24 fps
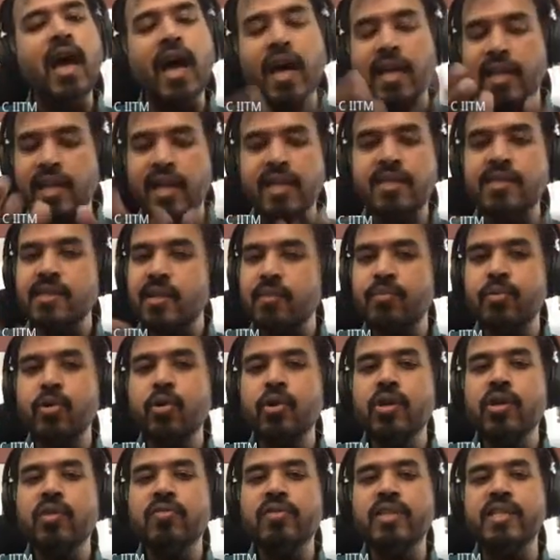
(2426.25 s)
That's the
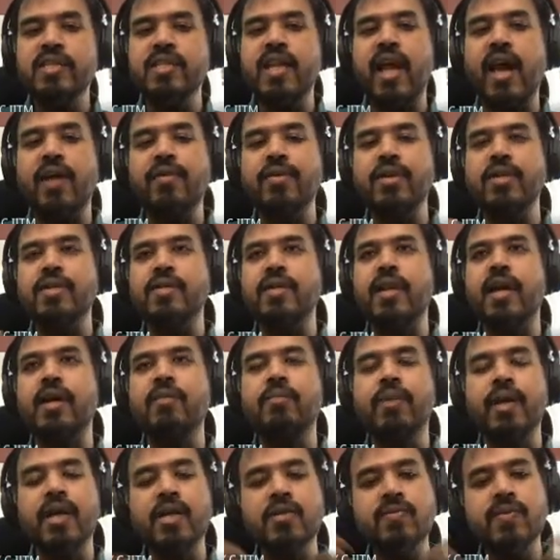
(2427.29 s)
beauty of these languages, right?
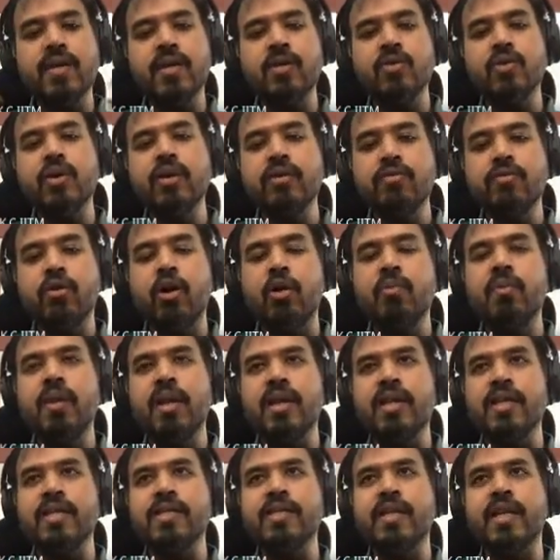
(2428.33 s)
Because we are doing formal
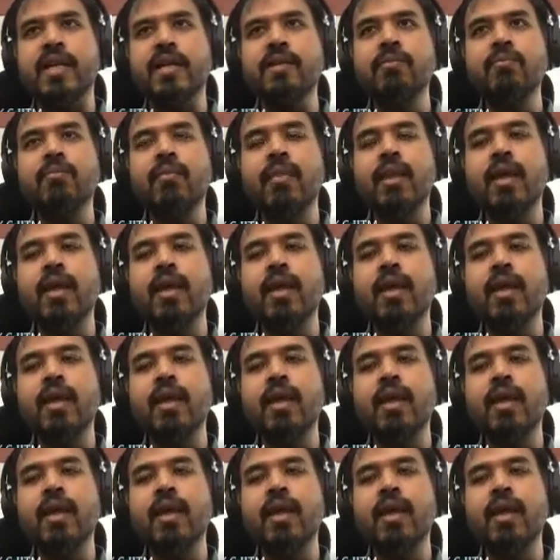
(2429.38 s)
reasoning.